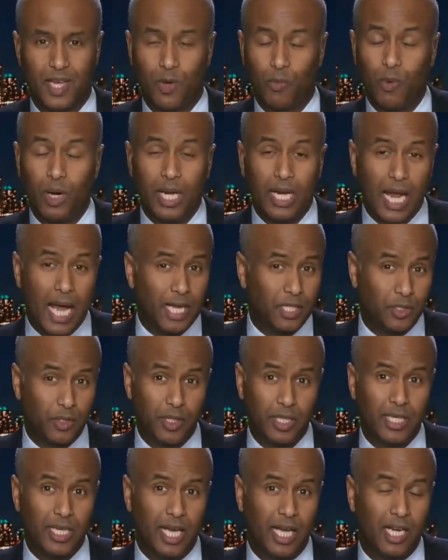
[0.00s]
Well,
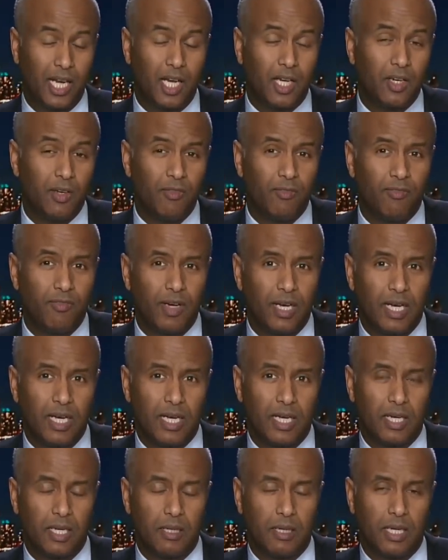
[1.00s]
actually, a lot of uh,
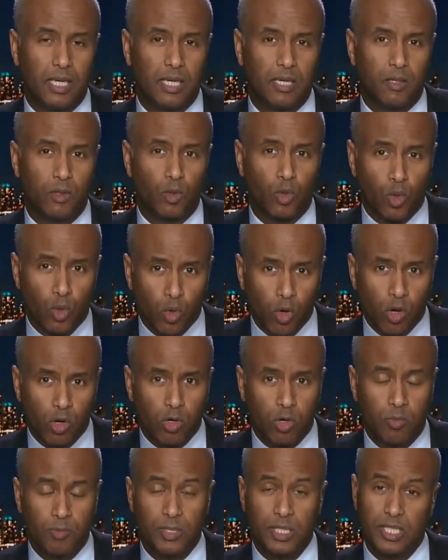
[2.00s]
uh, rural
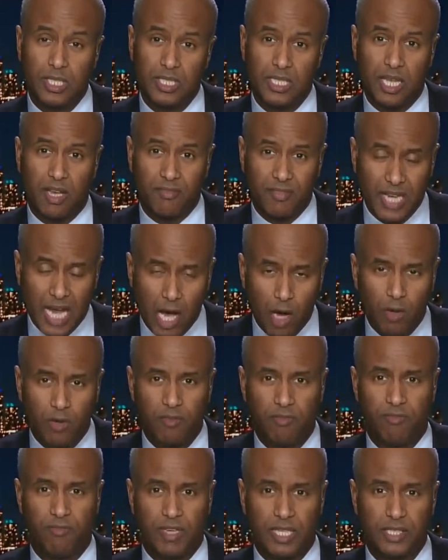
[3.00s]
communities have now
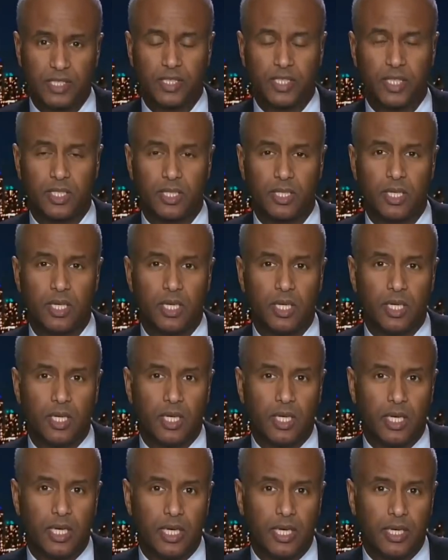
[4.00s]
invested
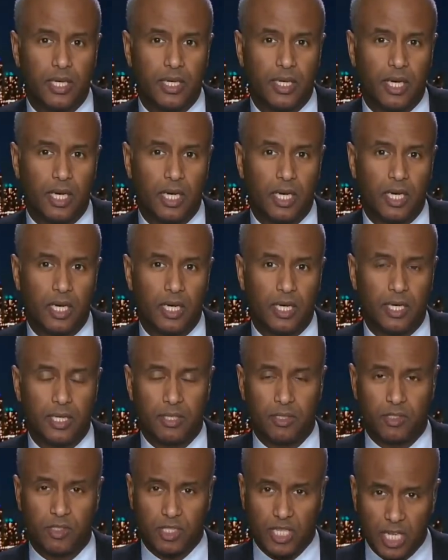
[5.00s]
in, uh,
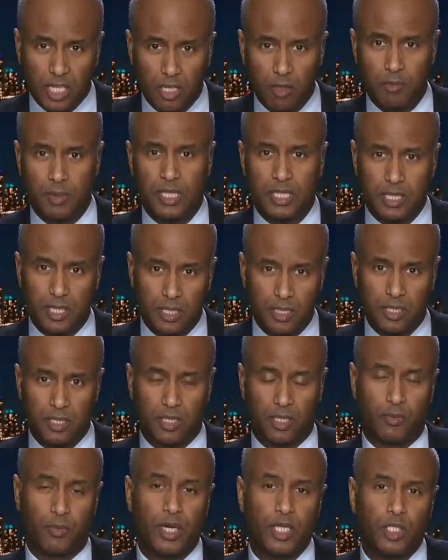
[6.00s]
in settlement and
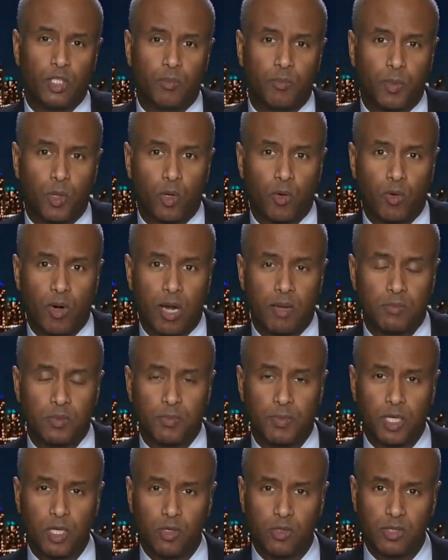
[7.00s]
integration programs
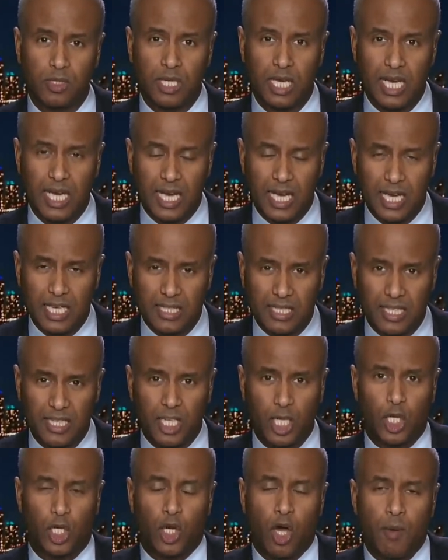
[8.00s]
because it's an
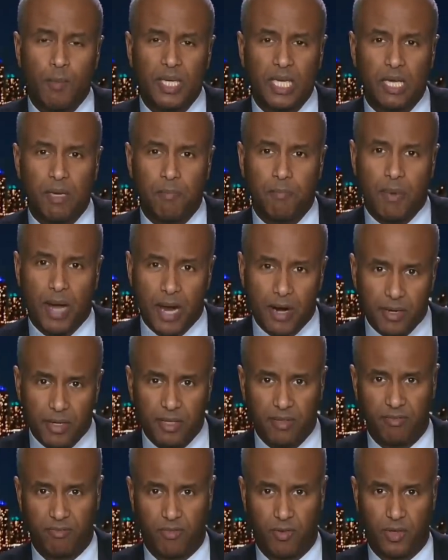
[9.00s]
economic
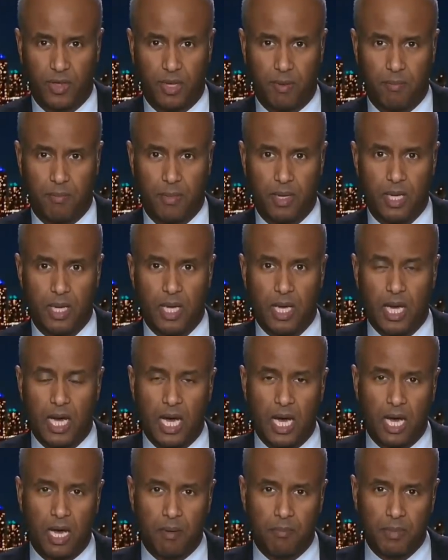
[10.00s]
imperative for them.
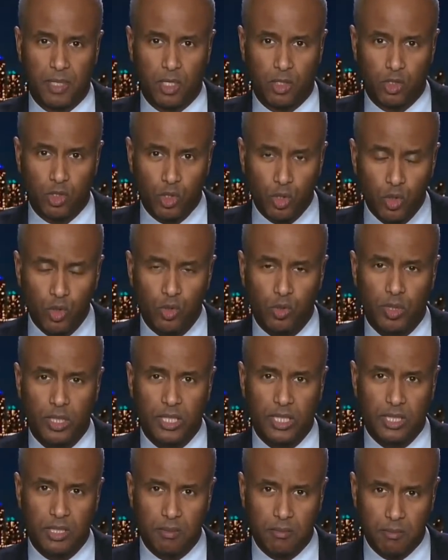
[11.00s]
Uh, because
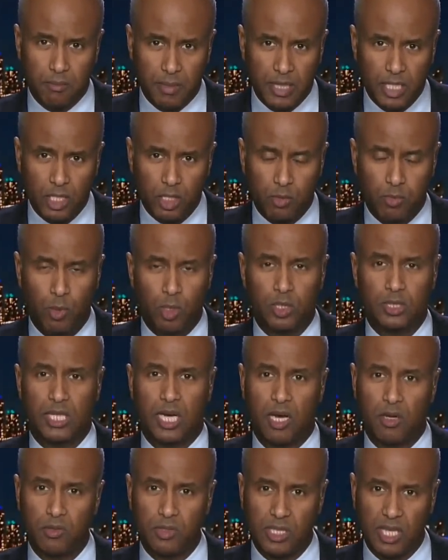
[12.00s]
usually many small
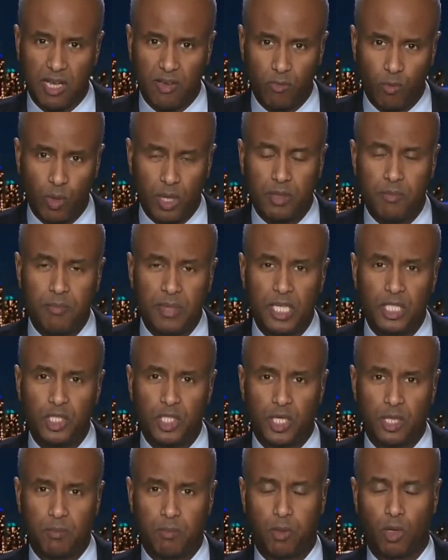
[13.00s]
towns have one
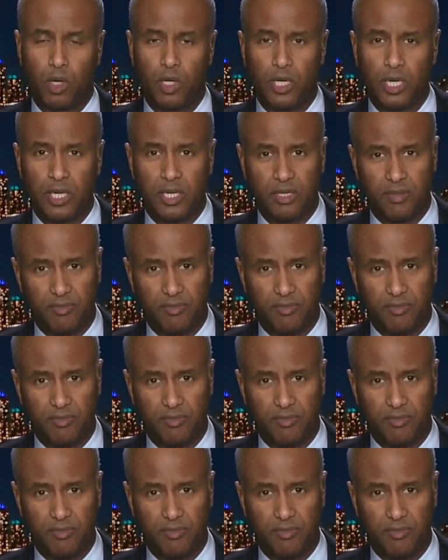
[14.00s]
major employer, and